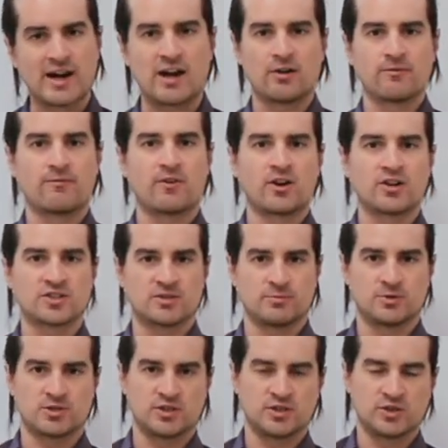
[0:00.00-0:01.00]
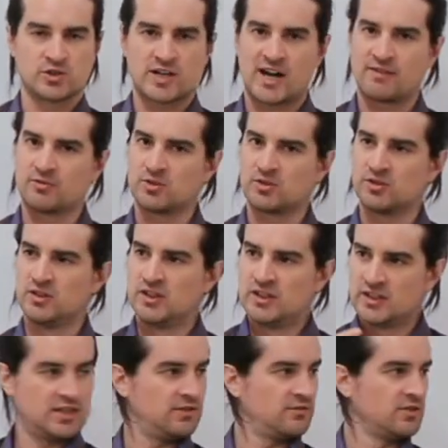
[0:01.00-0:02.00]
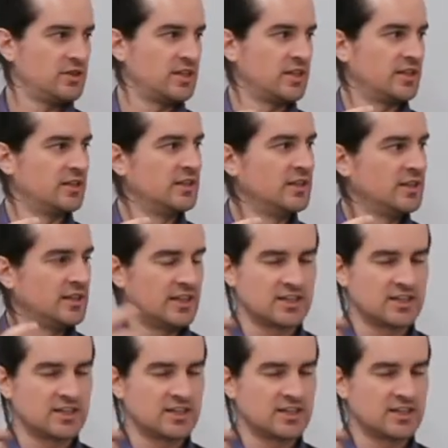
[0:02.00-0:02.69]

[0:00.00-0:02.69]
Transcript: how far something's going to travel given the